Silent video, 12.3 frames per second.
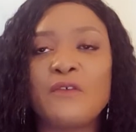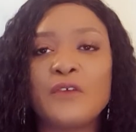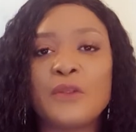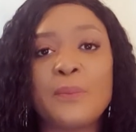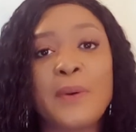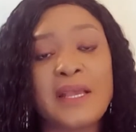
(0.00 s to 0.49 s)
for
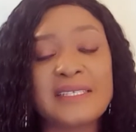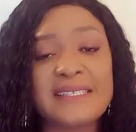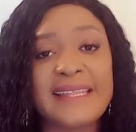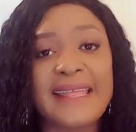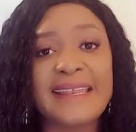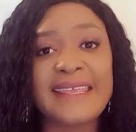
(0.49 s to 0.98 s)
the
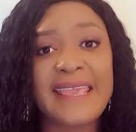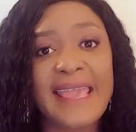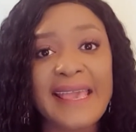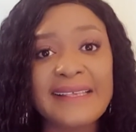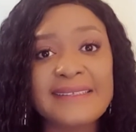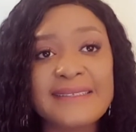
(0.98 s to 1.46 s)
past 10
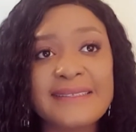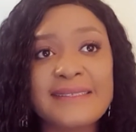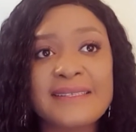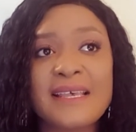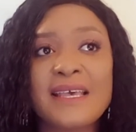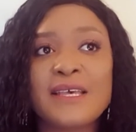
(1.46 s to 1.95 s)

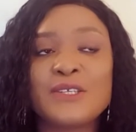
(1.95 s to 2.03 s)
years.